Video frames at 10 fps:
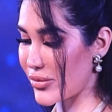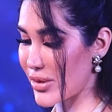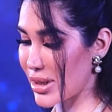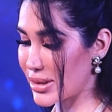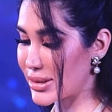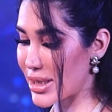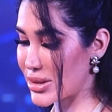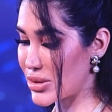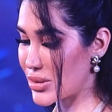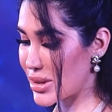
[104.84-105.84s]
field
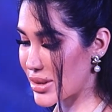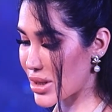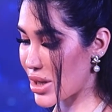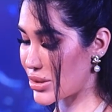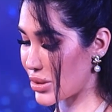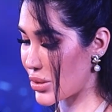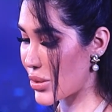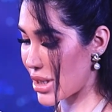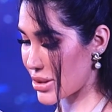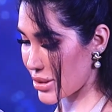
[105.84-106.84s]
that you decide to go
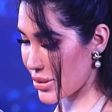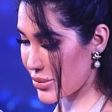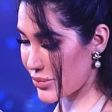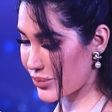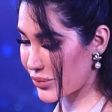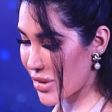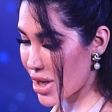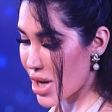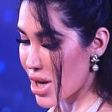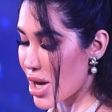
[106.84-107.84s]
into.
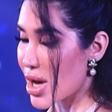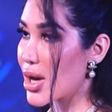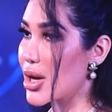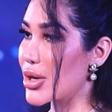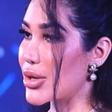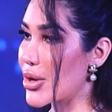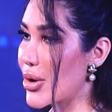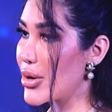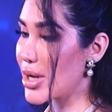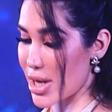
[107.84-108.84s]

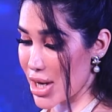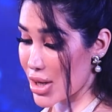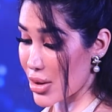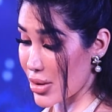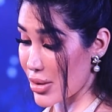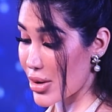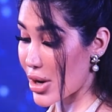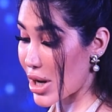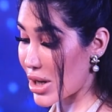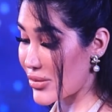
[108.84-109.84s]
Your ego
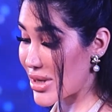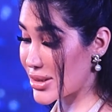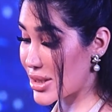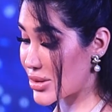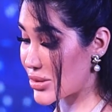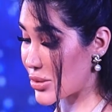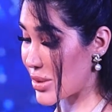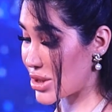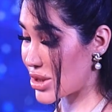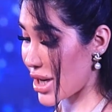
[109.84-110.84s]
always needs to
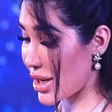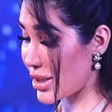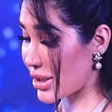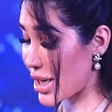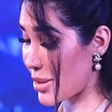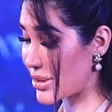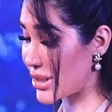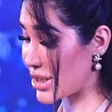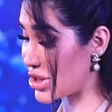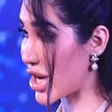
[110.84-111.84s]
be check, kept
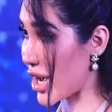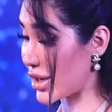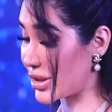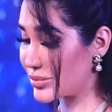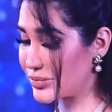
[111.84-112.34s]
in check.